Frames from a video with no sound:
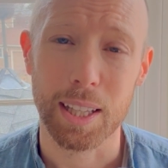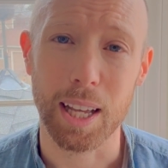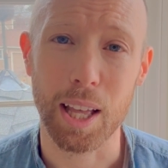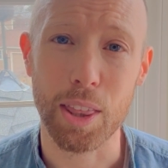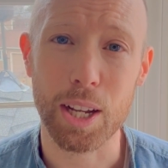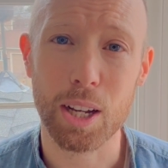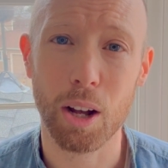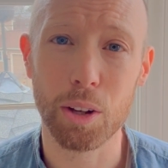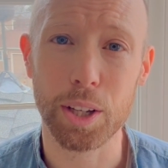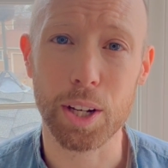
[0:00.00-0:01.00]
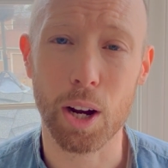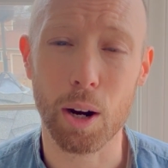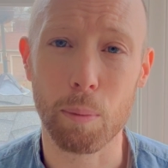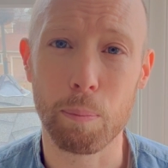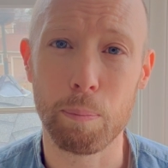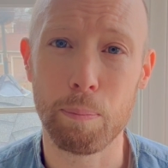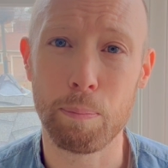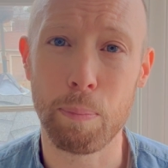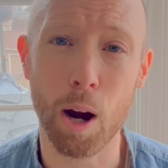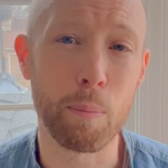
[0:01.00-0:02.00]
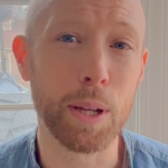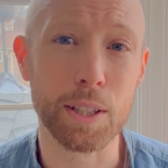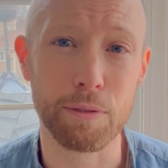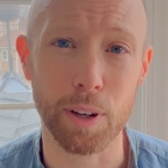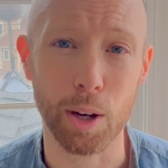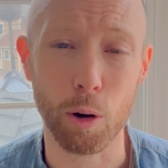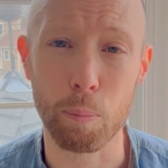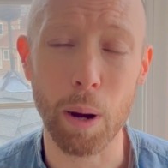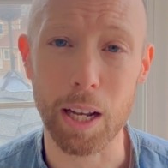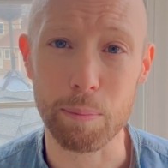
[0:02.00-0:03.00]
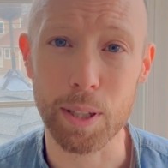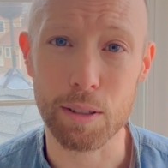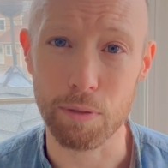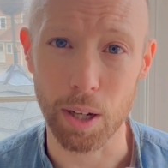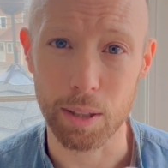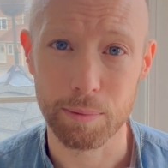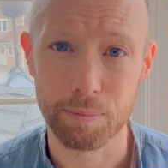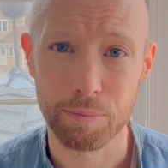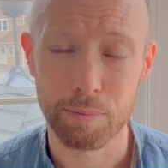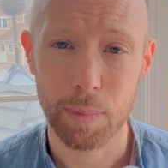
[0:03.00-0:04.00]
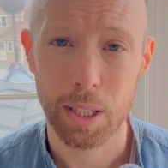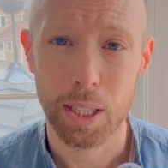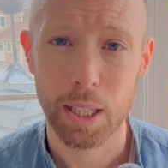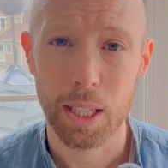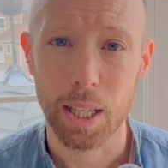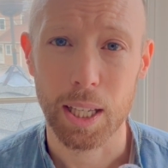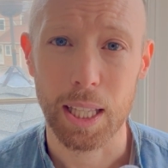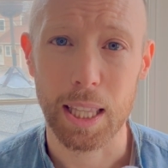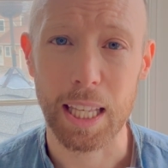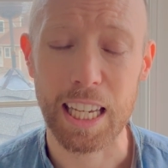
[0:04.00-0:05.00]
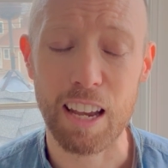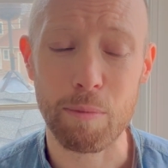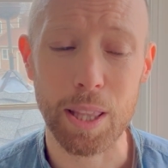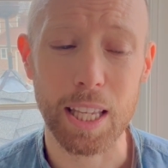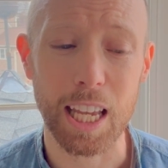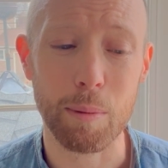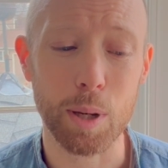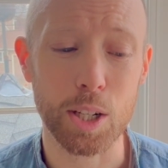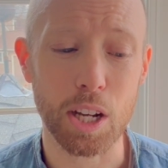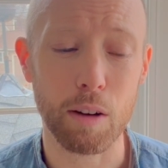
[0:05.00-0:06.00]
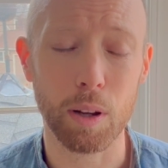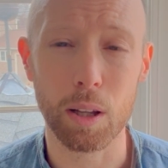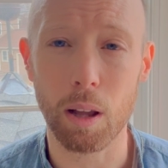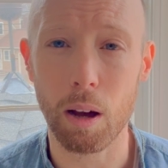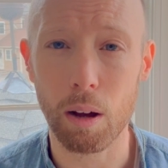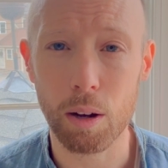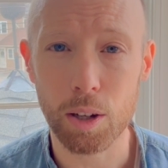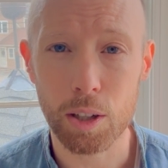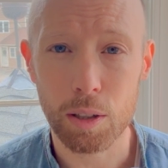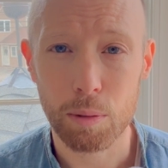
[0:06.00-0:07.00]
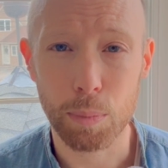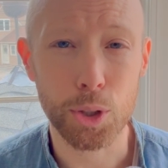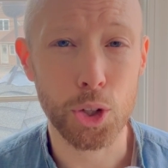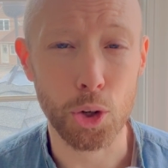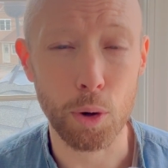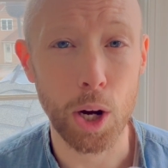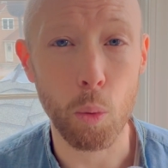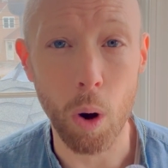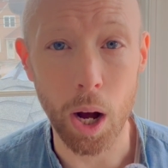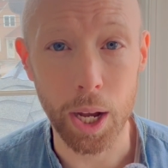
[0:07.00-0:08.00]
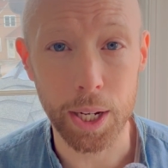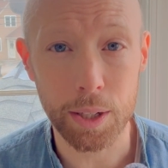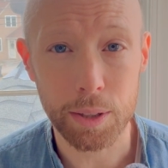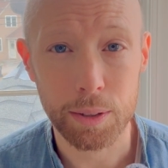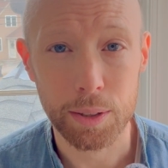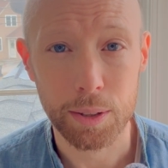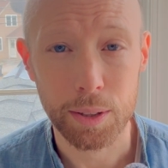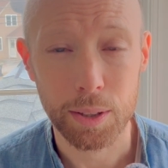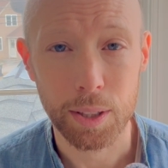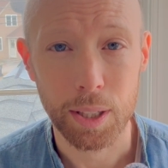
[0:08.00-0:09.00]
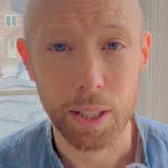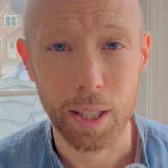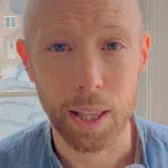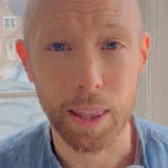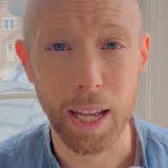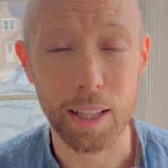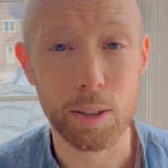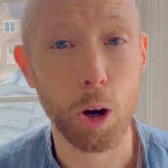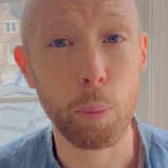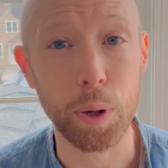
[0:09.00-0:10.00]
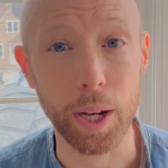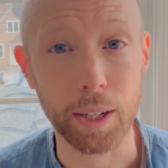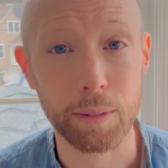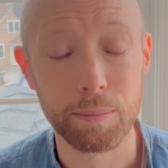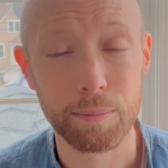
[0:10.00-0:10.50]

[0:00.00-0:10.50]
They called it our bar mitzvah or bat mitzvah. They gave me the image of a long maturing wine that is opening.